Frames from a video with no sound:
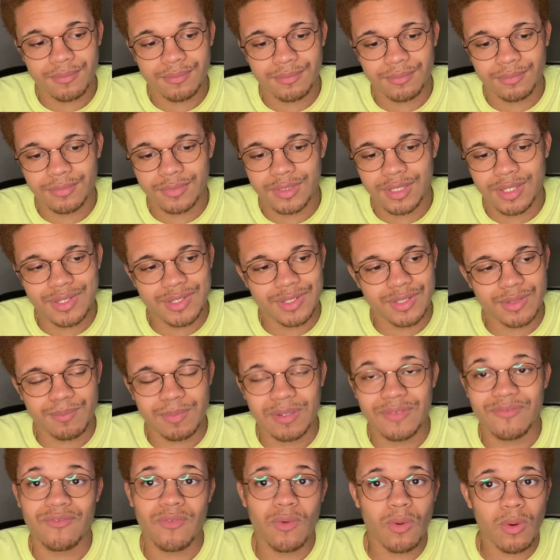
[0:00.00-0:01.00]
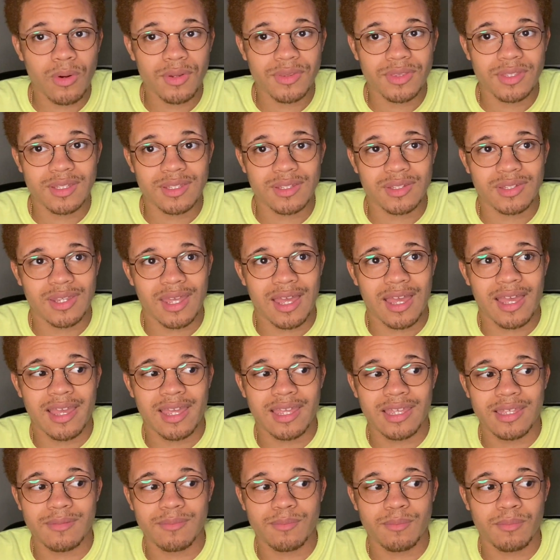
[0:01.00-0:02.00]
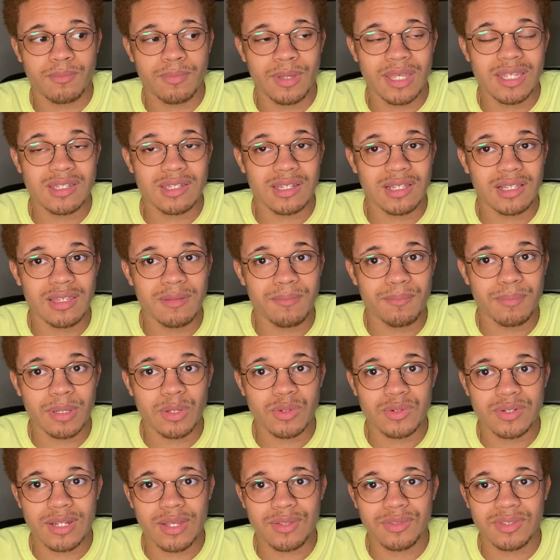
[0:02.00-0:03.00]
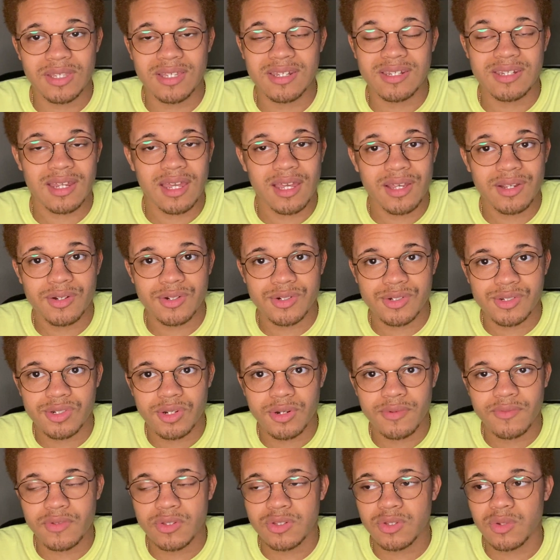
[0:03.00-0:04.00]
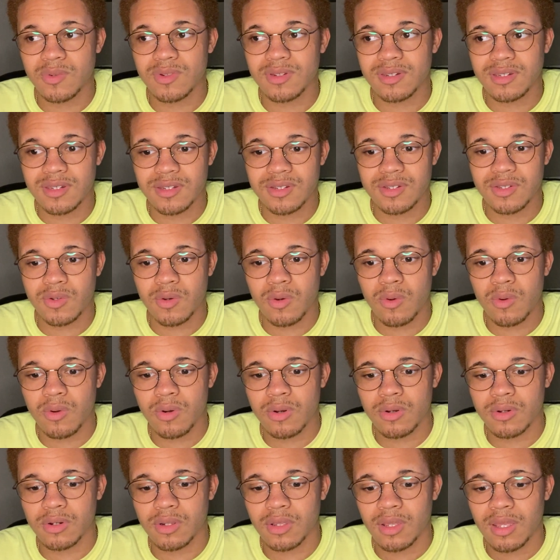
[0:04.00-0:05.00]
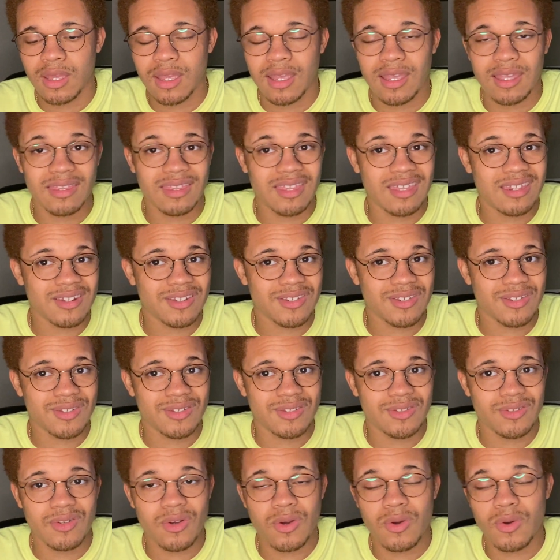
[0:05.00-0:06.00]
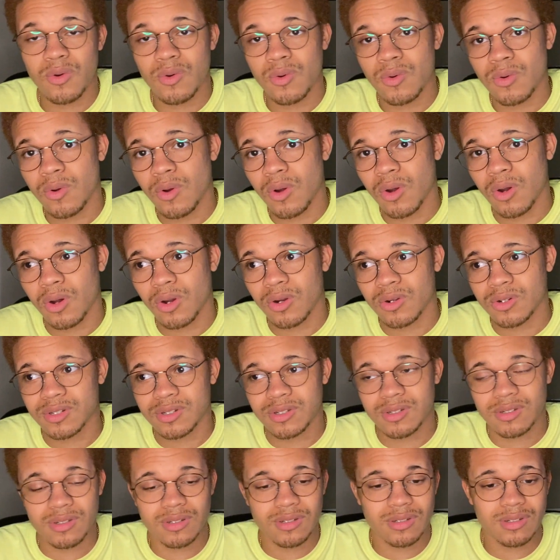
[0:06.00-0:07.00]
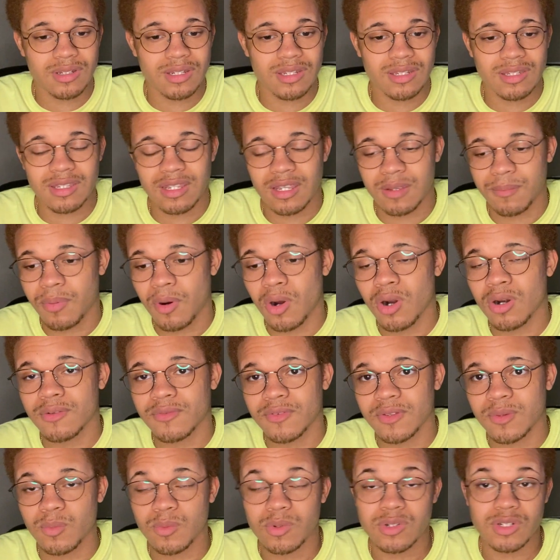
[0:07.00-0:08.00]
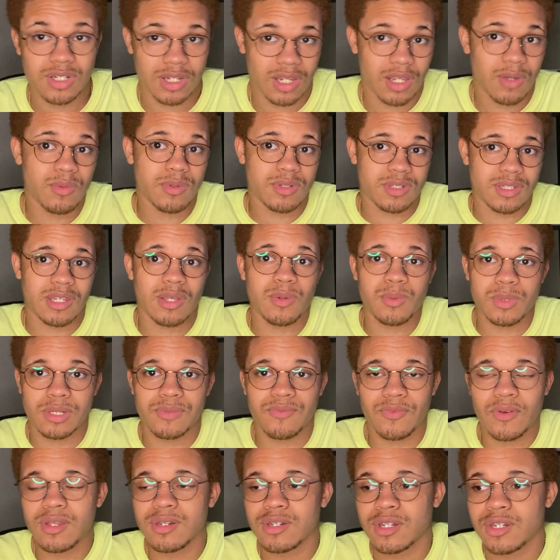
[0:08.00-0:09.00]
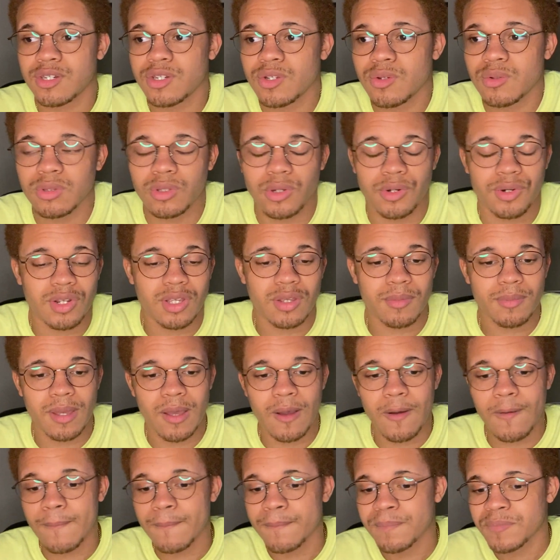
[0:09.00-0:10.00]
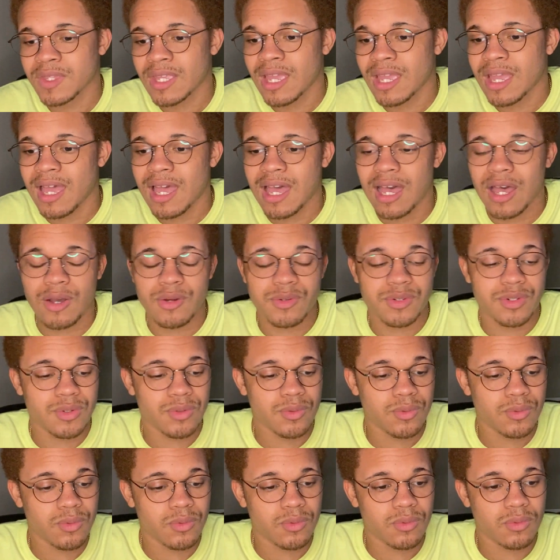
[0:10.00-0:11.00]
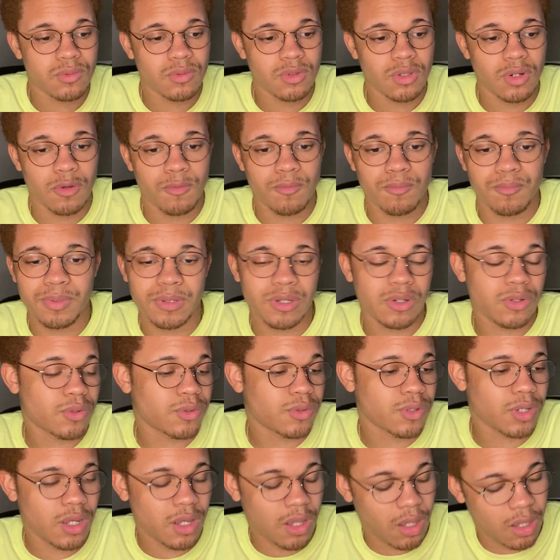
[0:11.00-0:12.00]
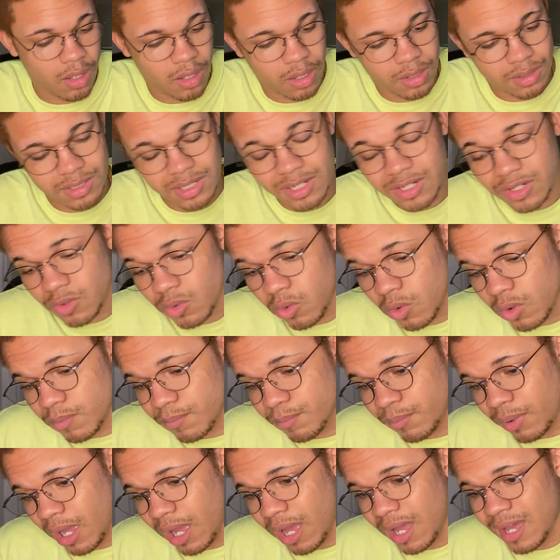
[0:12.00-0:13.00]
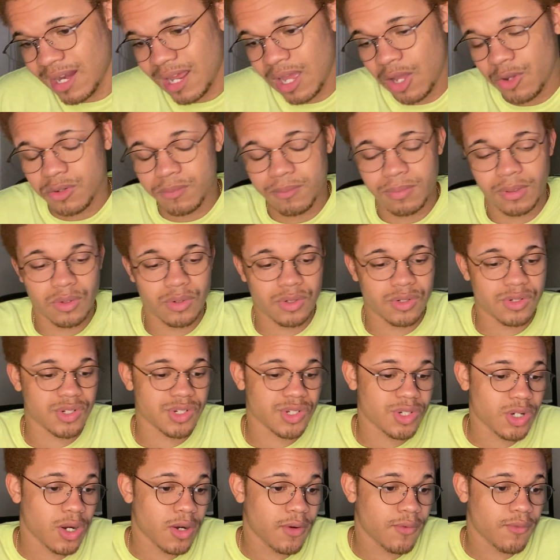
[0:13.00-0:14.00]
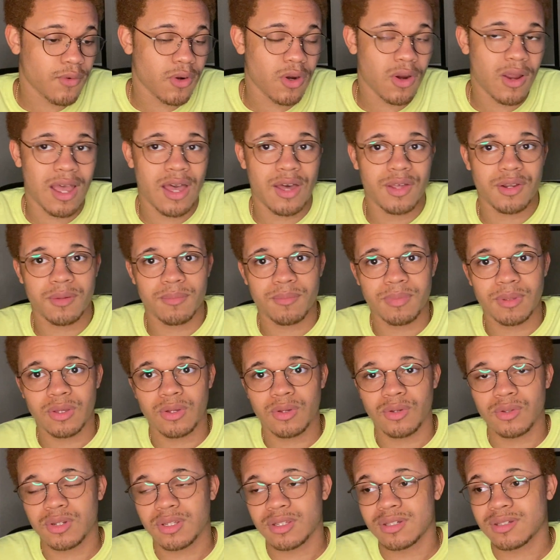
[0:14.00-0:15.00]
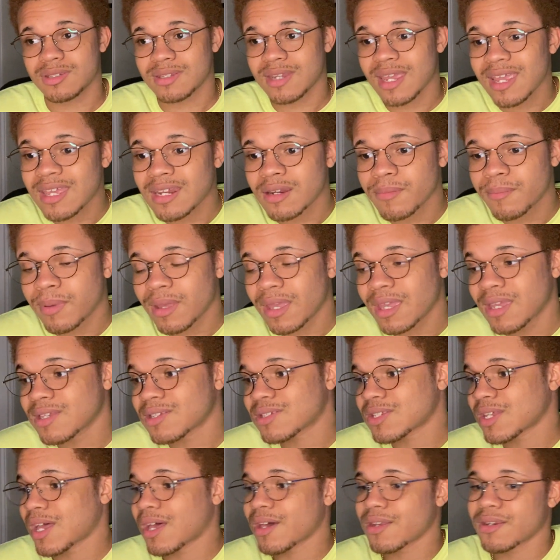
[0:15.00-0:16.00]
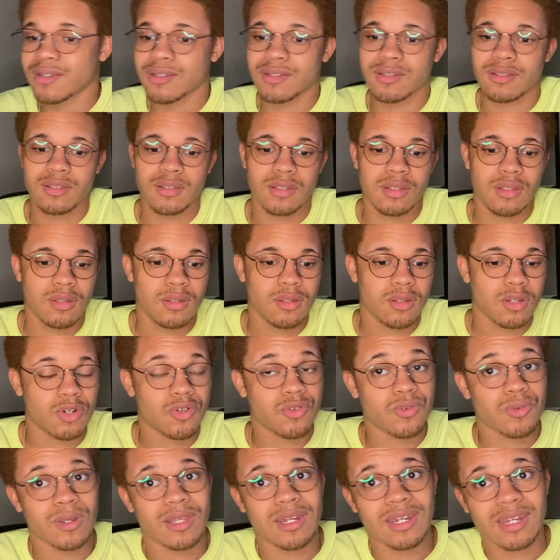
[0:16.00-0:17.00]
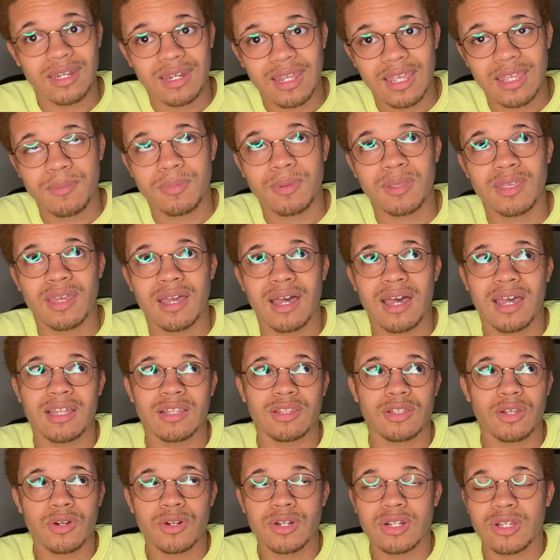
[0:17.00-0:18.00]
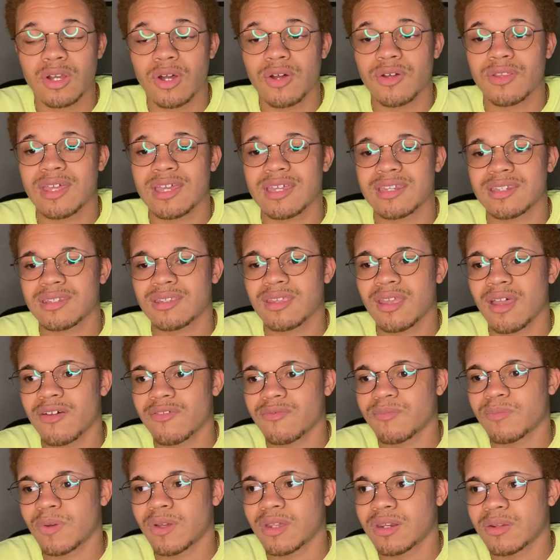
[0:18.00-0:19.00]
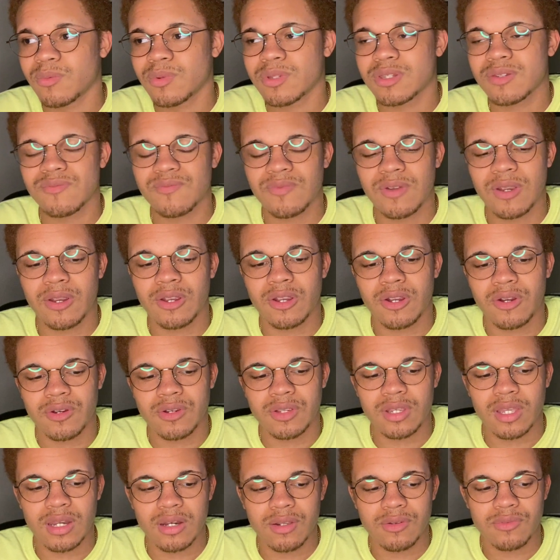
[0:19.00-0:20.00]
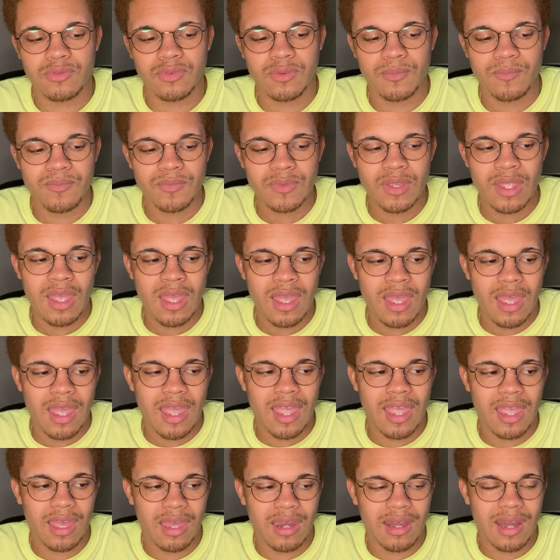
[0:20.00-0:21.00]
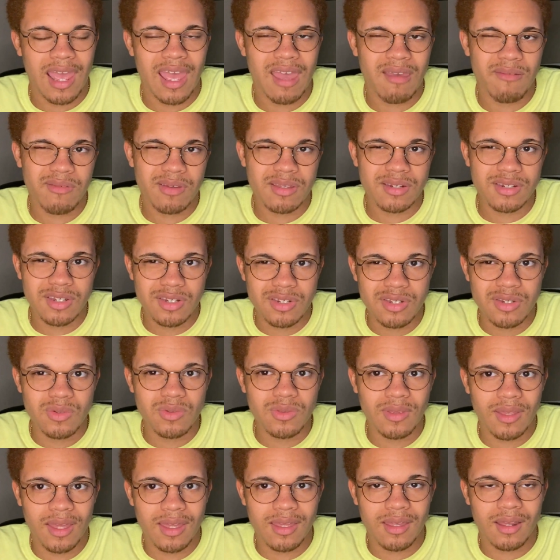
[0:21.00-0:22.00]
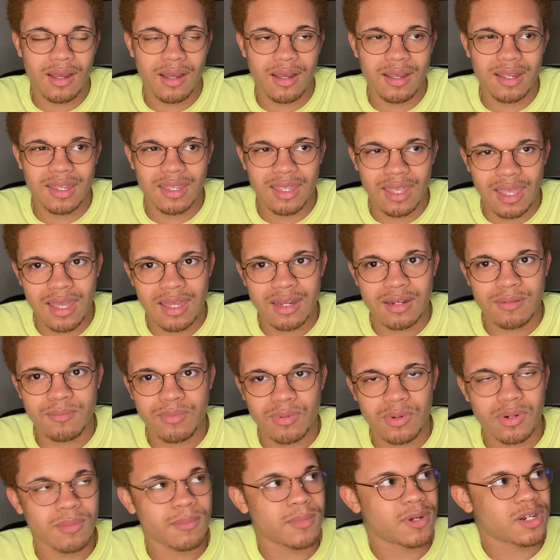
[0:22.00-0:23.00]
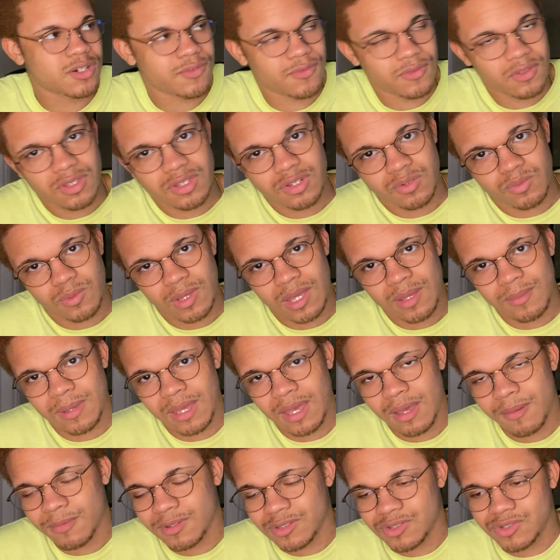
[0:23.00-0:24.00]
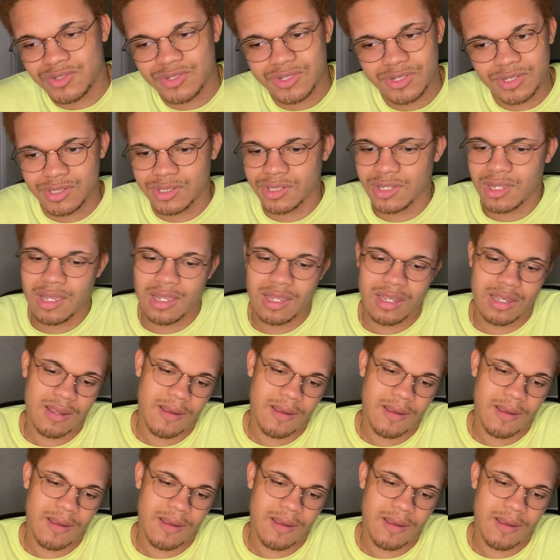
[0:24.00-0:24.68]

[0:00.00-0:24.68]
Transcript: Because before this, I basically built out the entire service on Discord, and that's no artistic part of it, which it was fun to do, learning about how to, build a Discord bot, how to build a server, how to build a database, how to create an API, learning all that stuff, but it wasn't very creative. And having to do that again pretty much for this web app is just like,